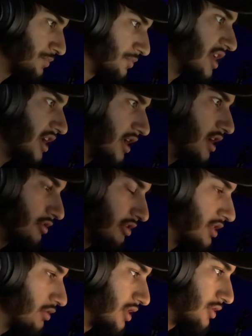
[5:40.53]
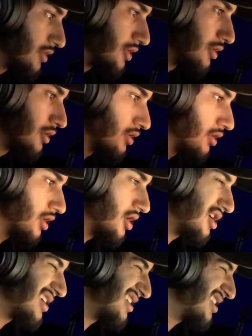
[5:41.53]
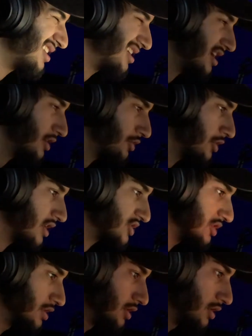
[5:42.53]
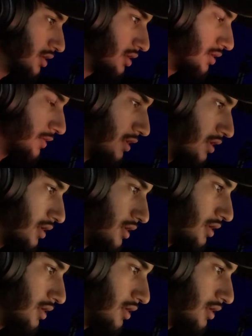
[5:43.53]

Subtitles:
And I always love just playing games.